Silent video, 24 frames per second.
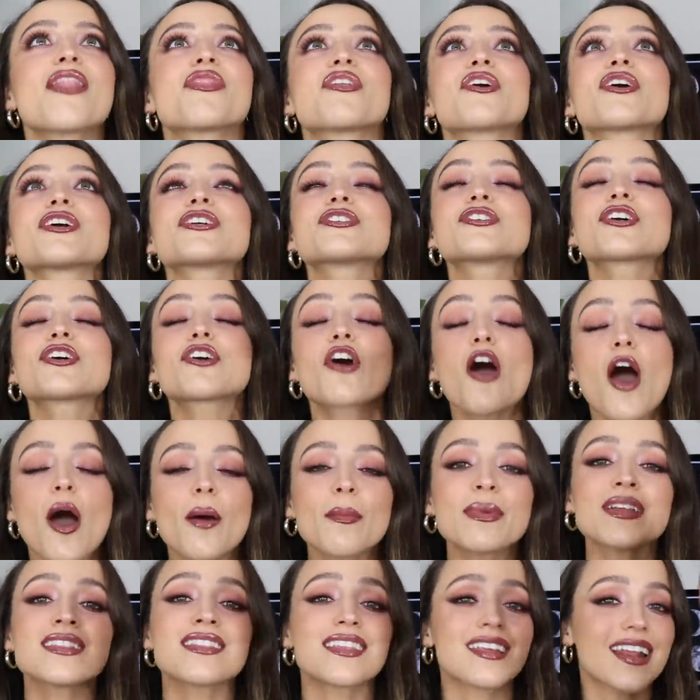There is a
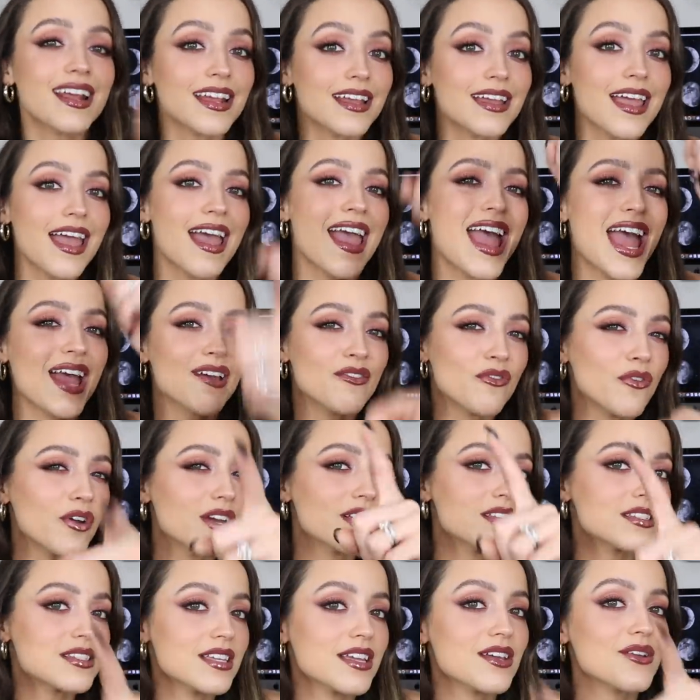comment that I get
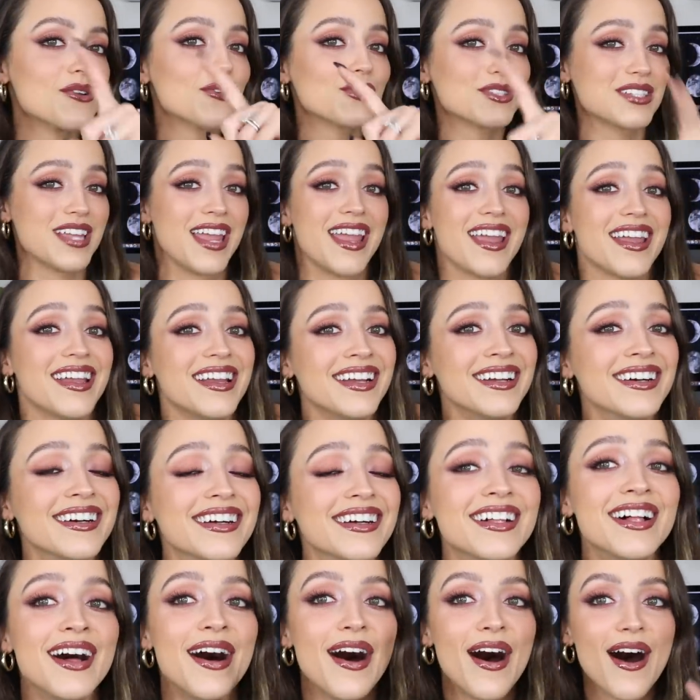every single day
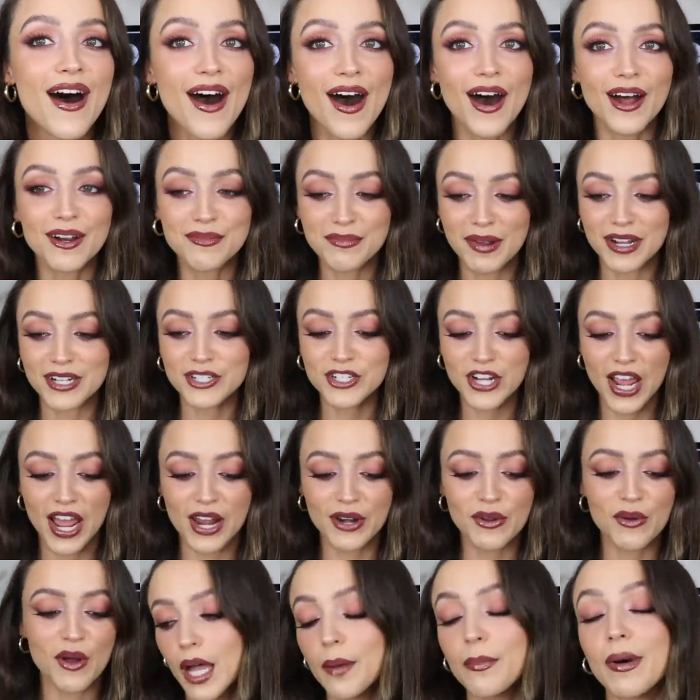on my
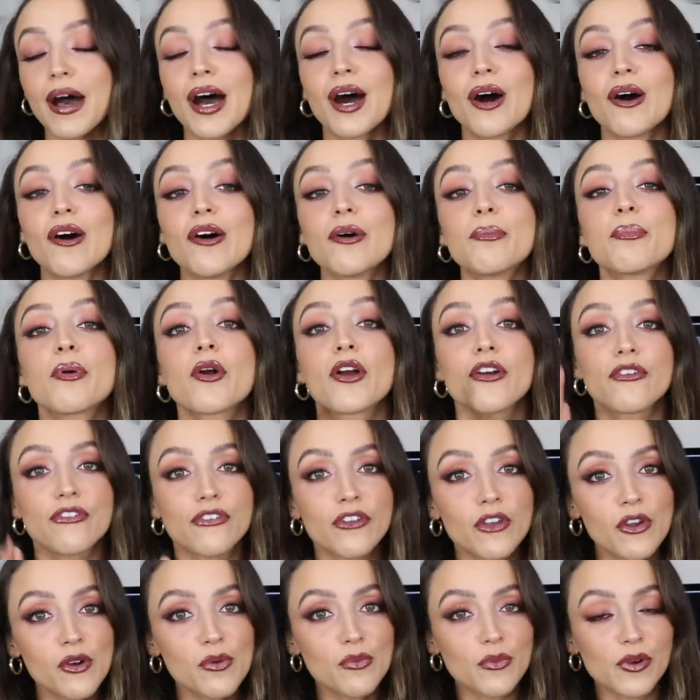channel about
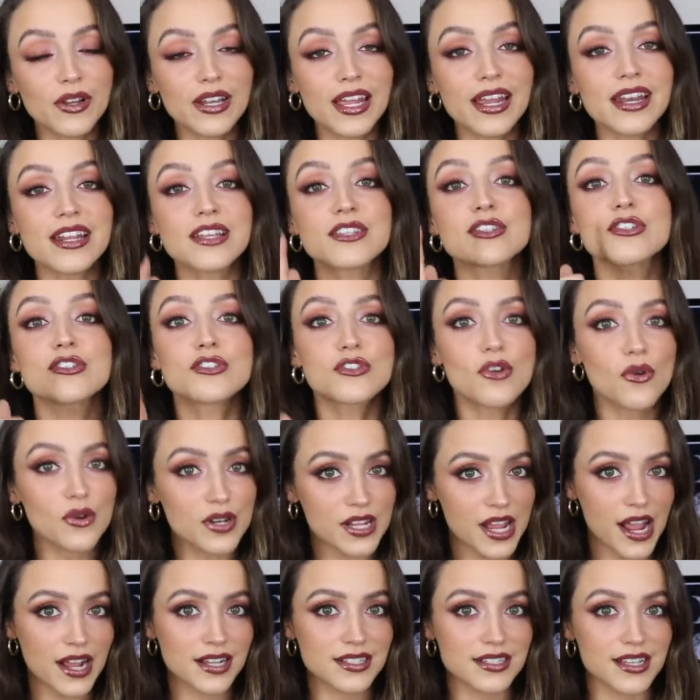perfume relating to
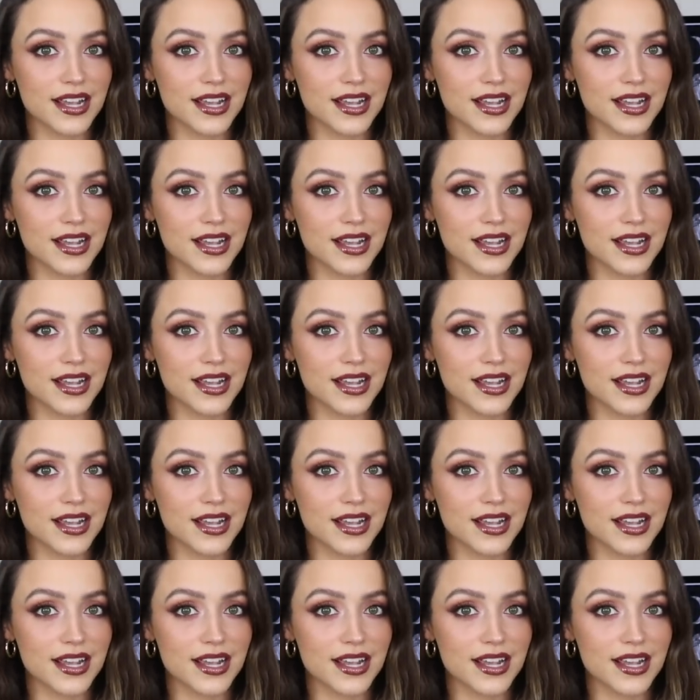zodiac